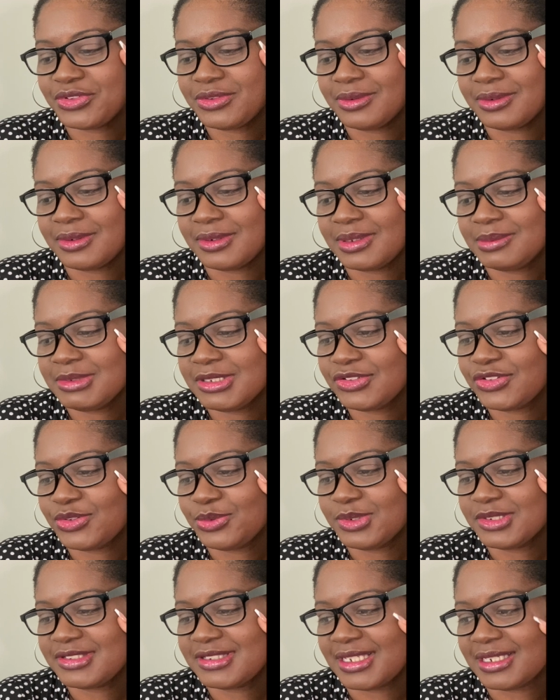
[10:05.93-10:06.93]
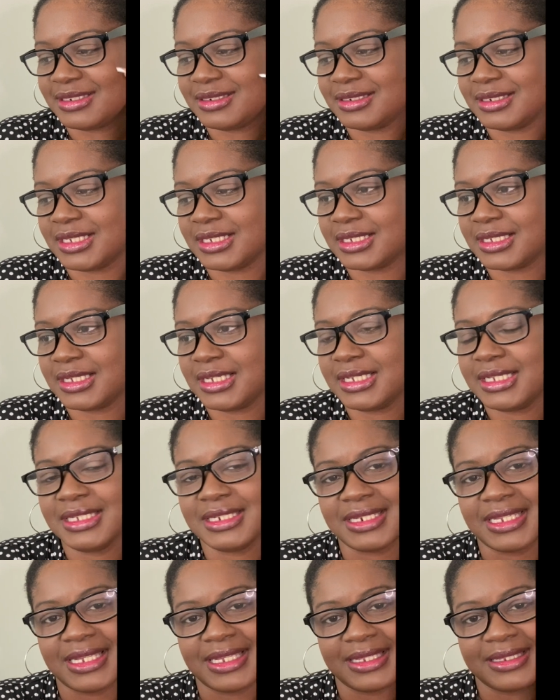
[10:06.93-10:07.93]
Y'all, I'm just so excited. Like, I
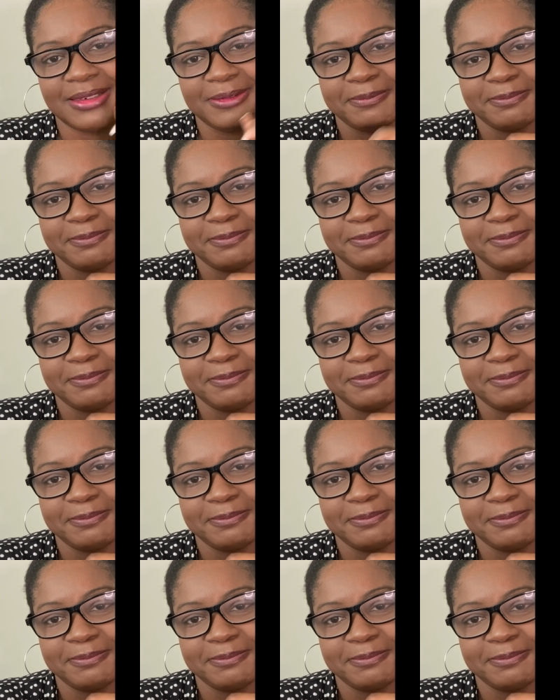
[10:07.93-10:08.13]
cannot.